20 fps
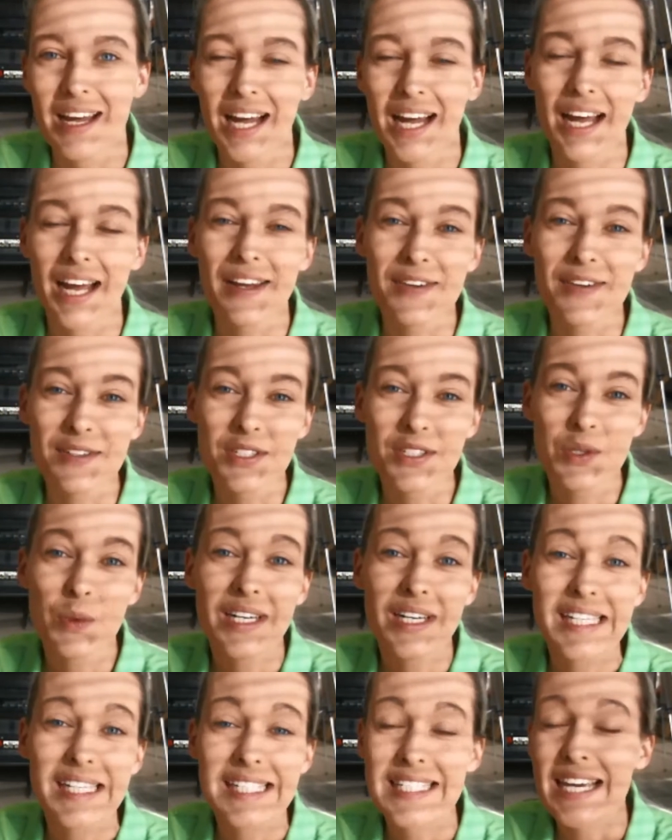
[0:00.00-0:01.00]
I also
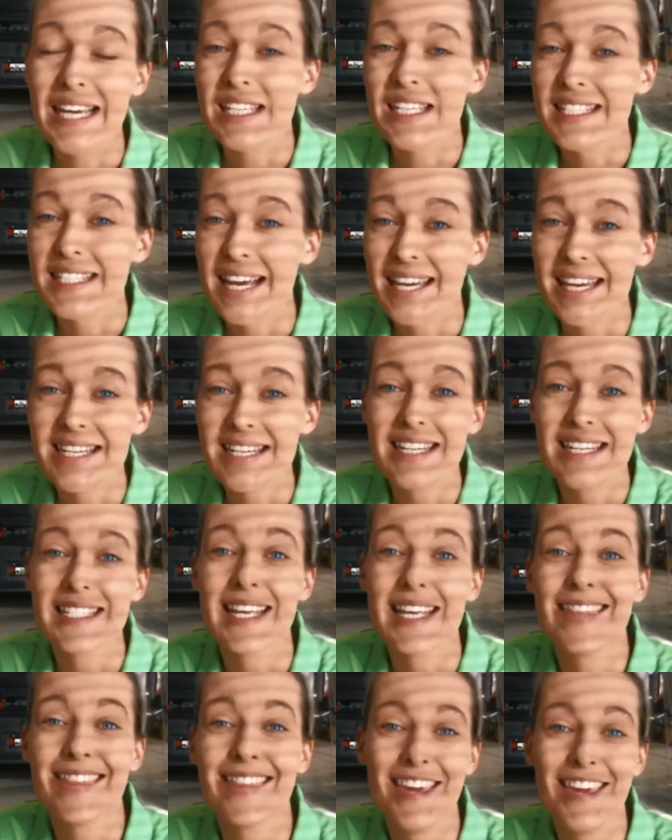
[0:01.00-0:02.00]
wanted to take a second to
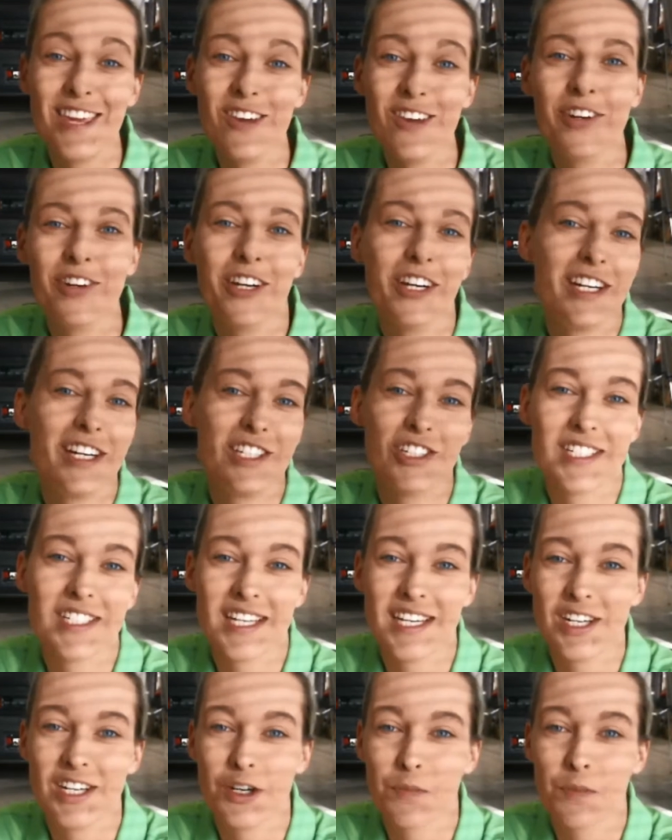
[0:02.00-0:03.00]
say thank you for your interest
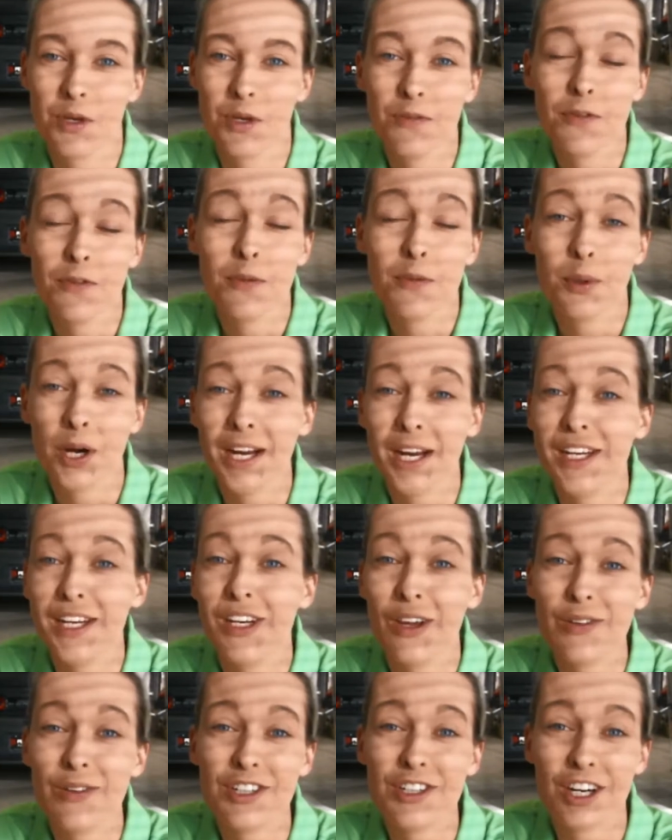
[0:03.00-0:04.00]
in our beautiful brand
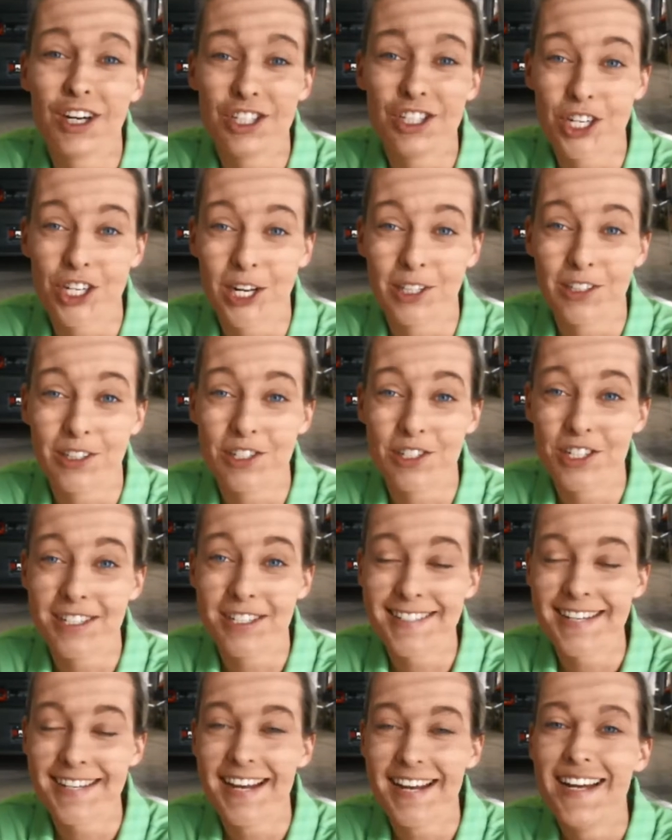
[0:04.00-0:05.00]
new Dodge
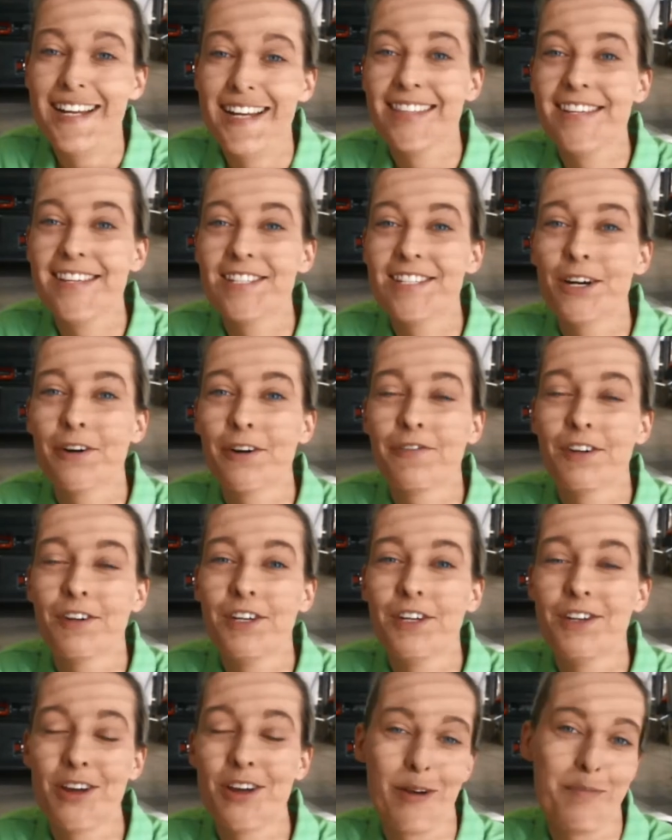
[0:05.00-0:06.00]
Challengers. These are
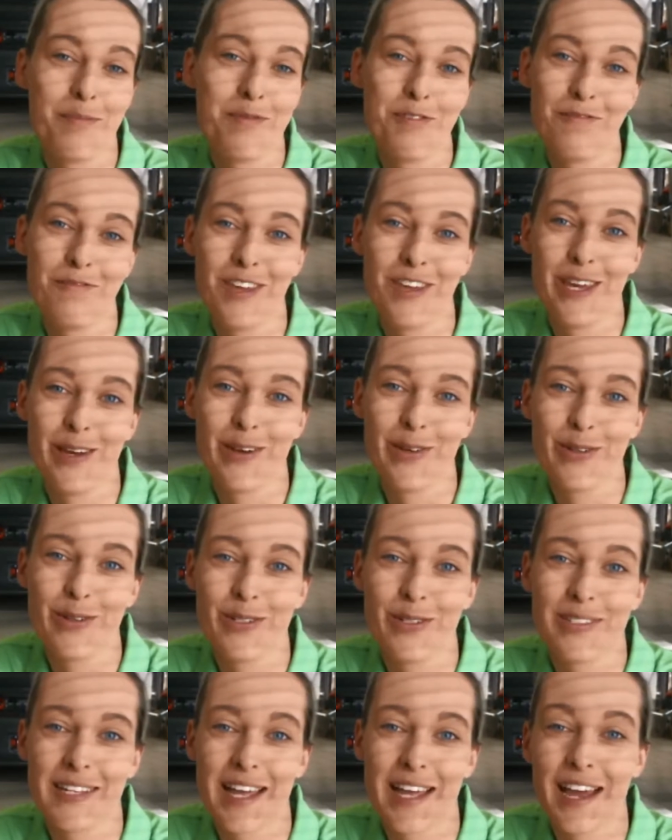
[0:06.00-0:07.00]
phenomenal
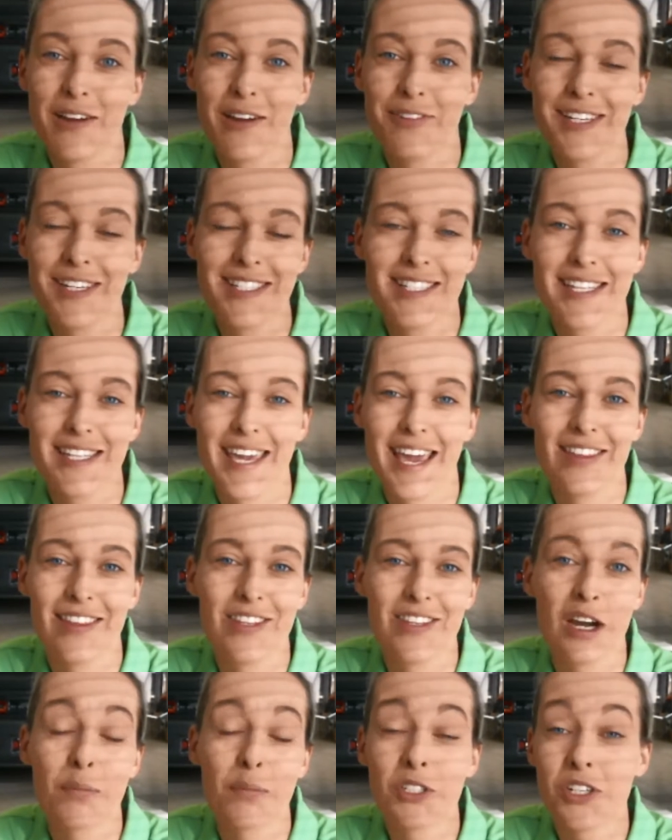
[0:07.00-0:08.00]
vehicles. I recently had
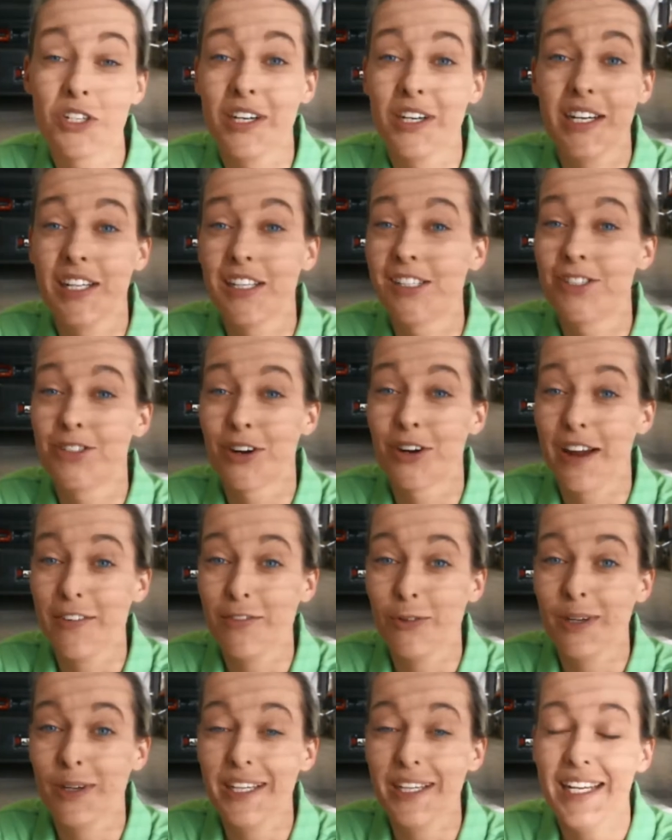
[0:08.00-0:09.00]
the opportunity to drive
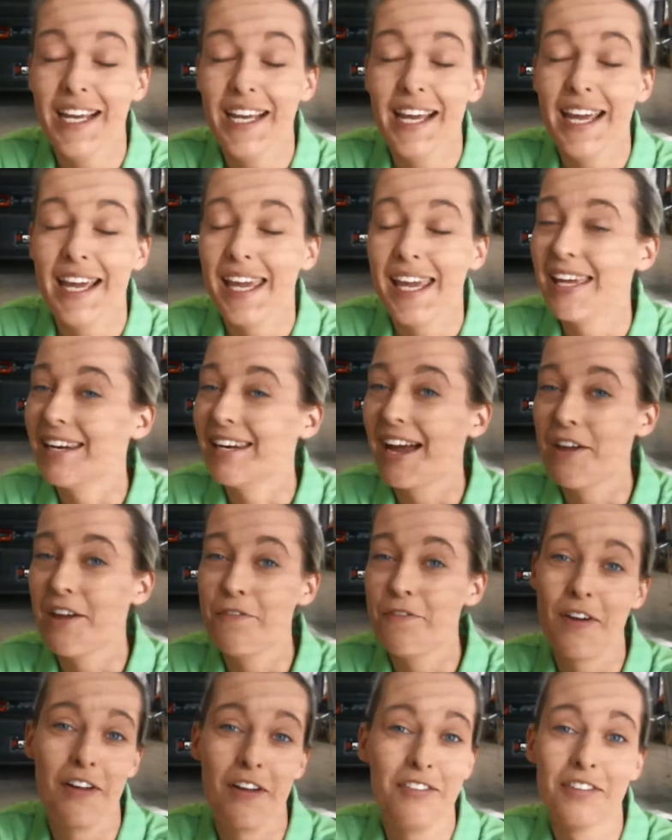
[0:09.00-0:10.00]
one and I
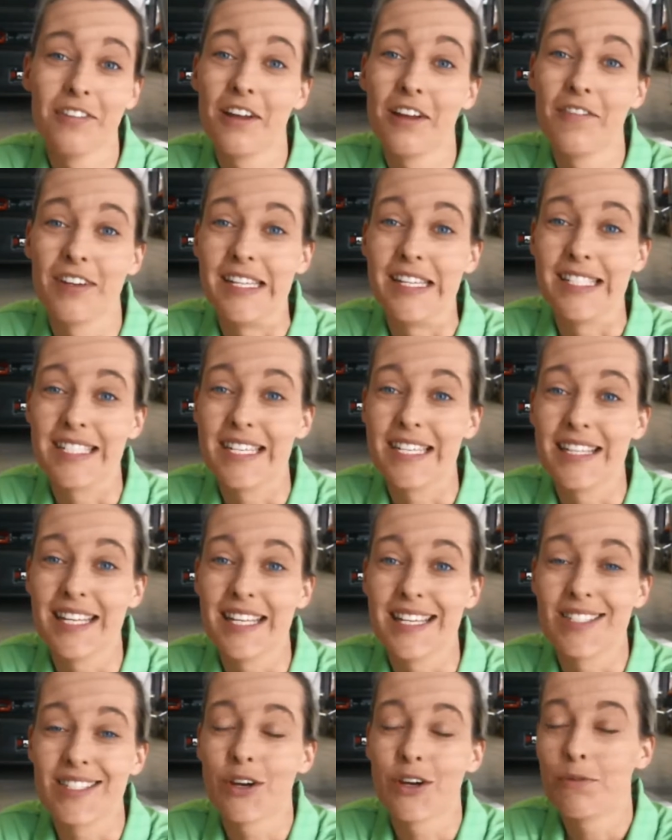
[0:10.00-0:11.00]
fell in love
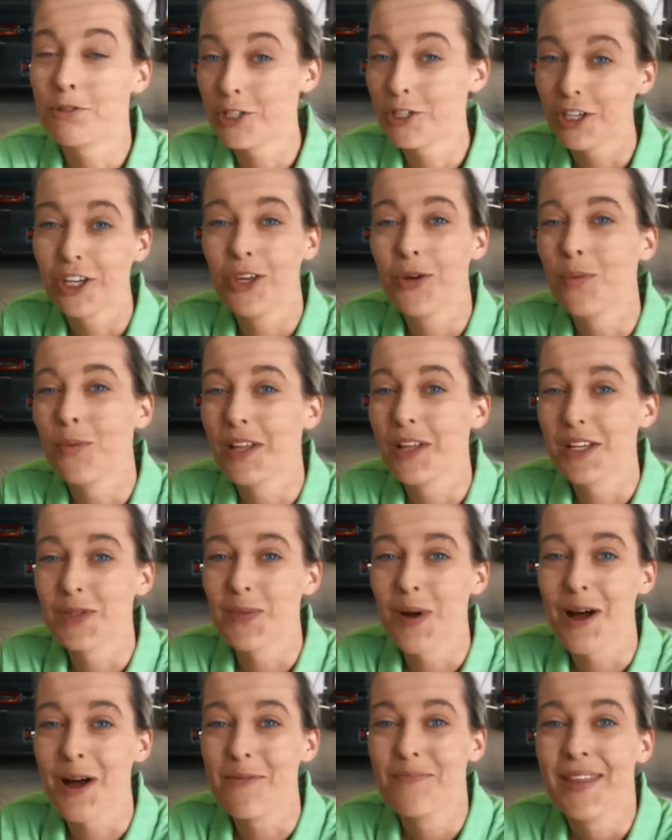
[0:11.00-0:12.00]
instantly, so I'm sure you will as
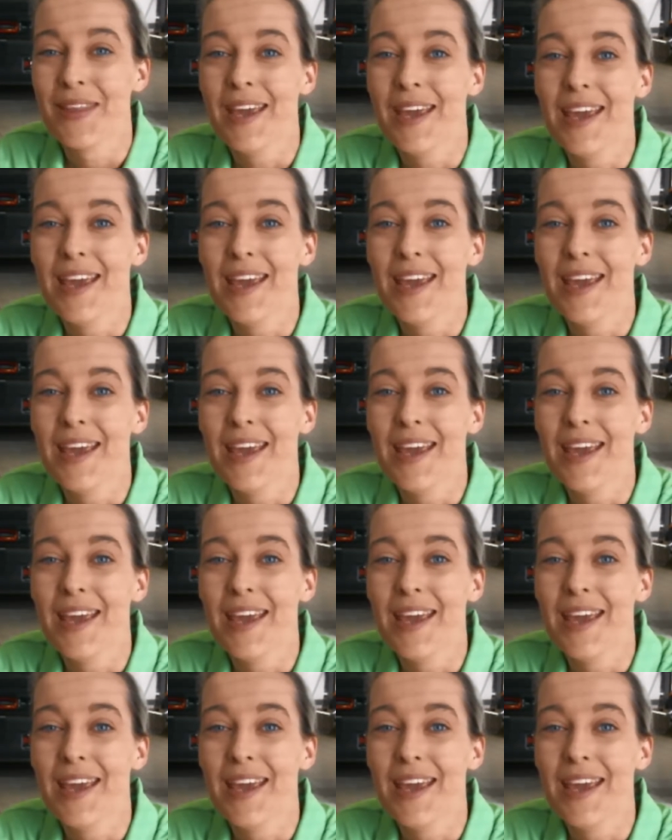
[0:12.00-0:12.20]
well.